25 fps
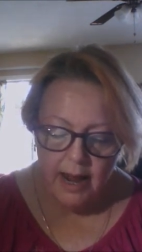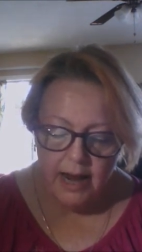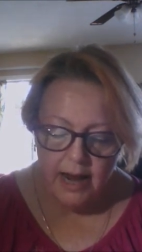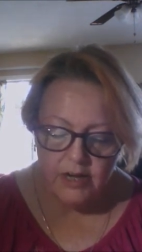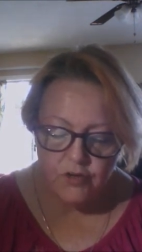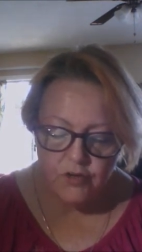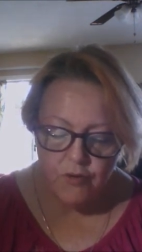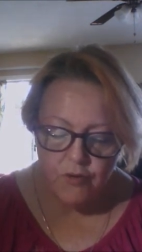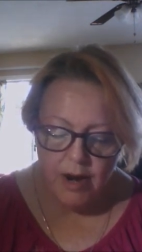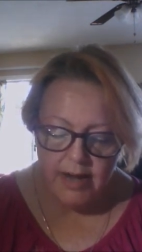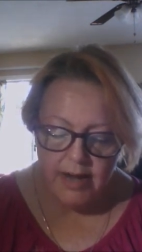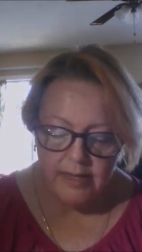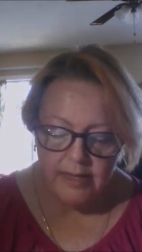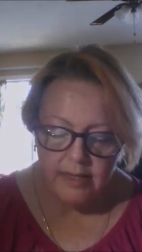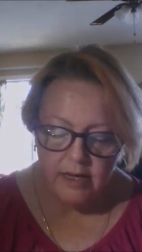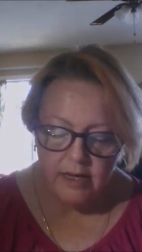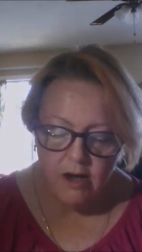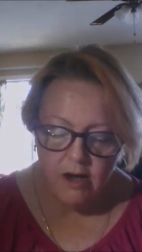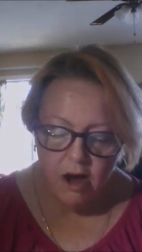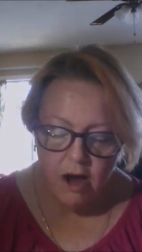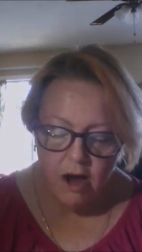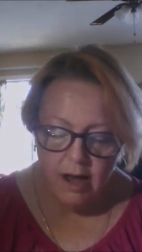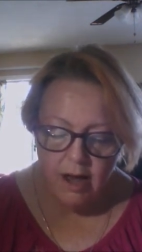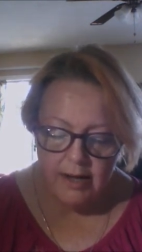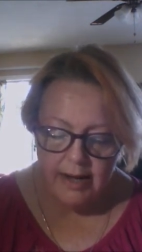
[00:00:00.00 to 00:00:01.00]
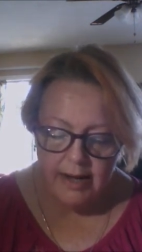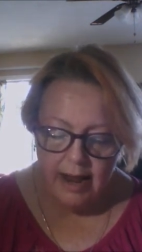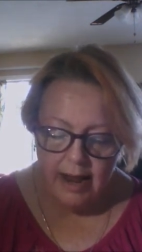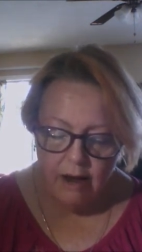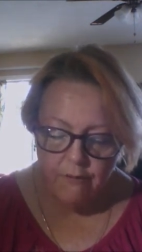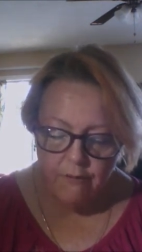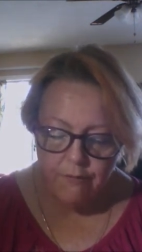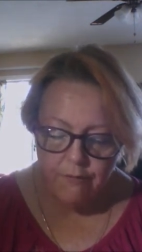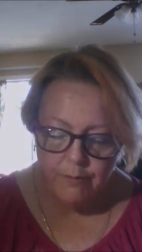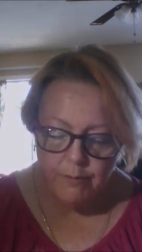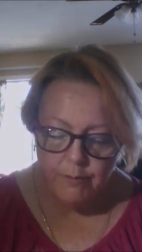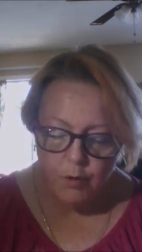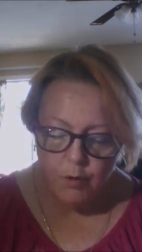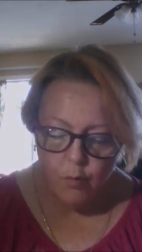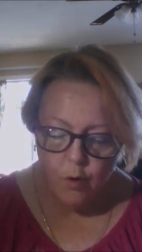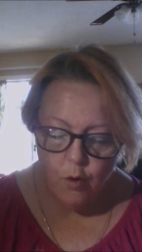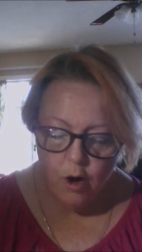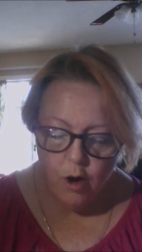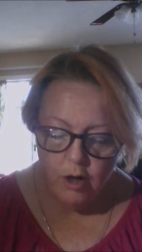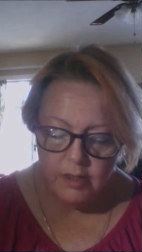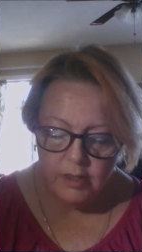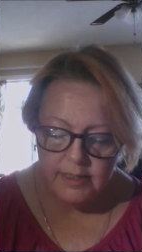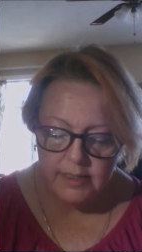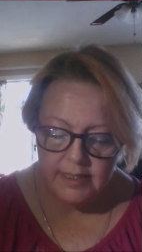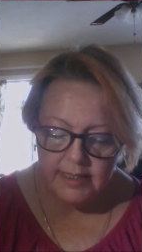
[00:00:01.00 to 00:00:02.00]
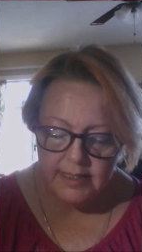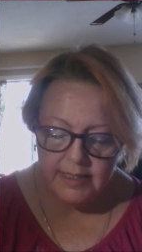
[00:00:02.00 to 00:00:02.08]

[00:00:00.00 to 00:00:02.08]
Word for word: I dragged the cot out from the wall